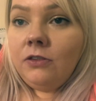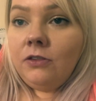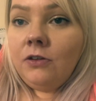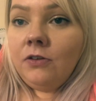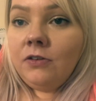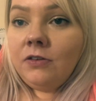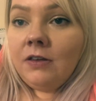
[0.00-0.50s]

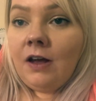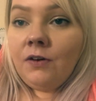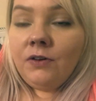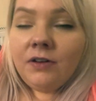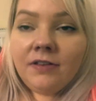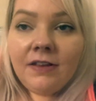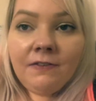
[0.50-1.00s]
just, I'm
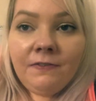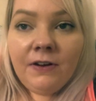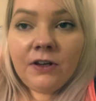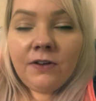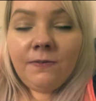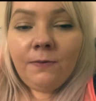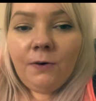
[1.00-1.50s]
gonna say
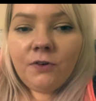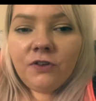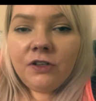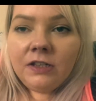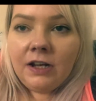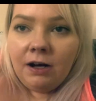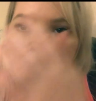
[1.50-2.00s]
thank you for
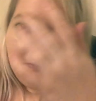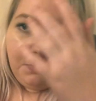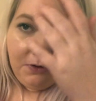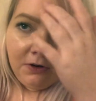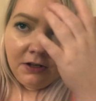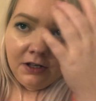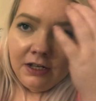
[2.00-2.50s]
watching now,
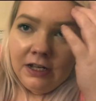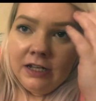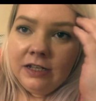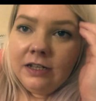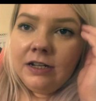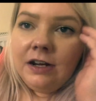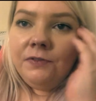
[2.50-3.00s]
but
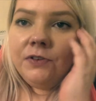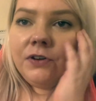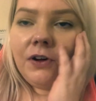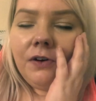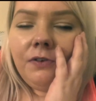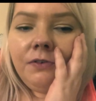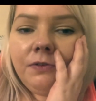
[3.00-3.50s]
you never
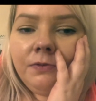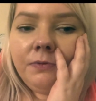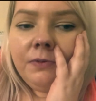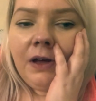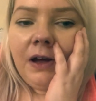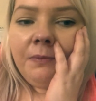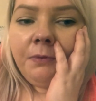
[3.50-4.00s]
know.
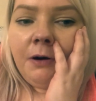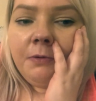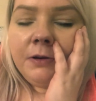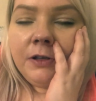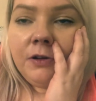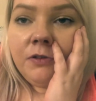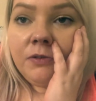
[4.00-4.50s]

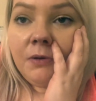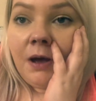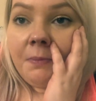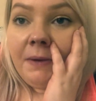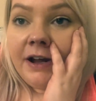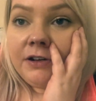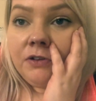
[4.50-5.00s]

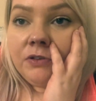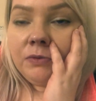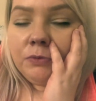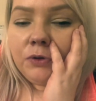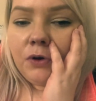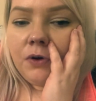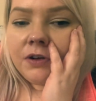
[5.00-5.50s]
I might do
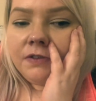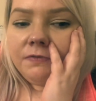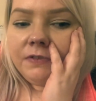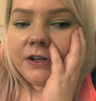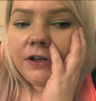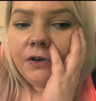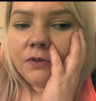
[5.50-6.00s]
some talking
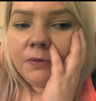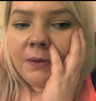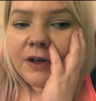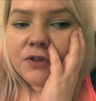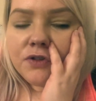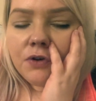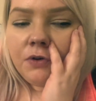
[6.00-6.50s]
videos, I
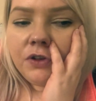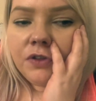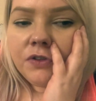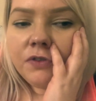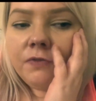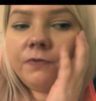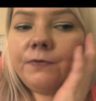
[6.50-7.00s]
might show you
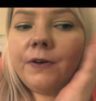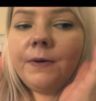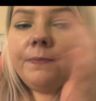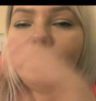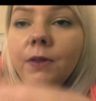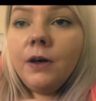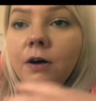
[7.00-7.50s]

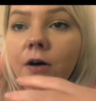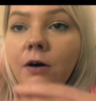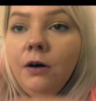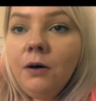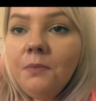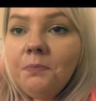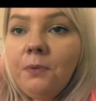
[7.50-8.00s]
something,
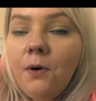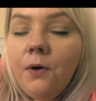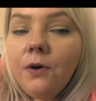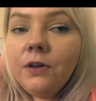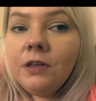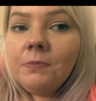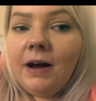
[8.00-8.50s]

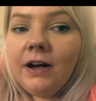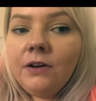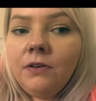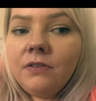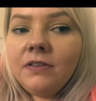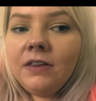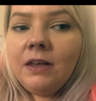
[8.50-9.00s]
but you might
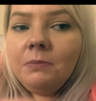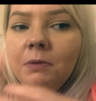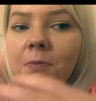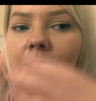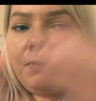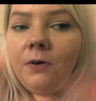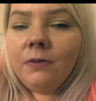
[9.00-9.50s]
not see me.
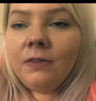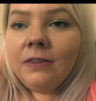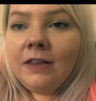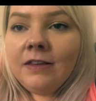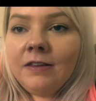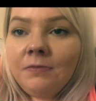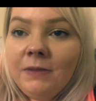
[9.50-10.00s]
But
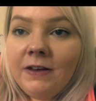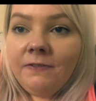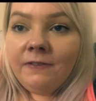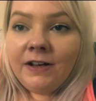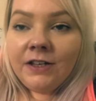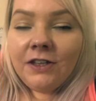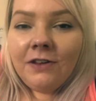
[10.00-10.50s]
this is me
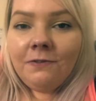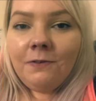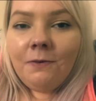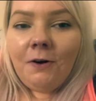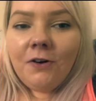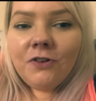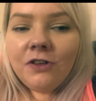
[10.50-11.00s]
thanking you for
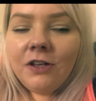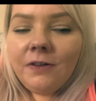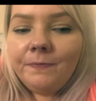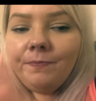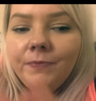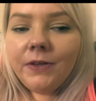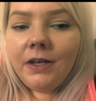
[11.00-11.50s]

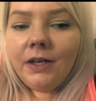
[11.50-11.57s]
watching,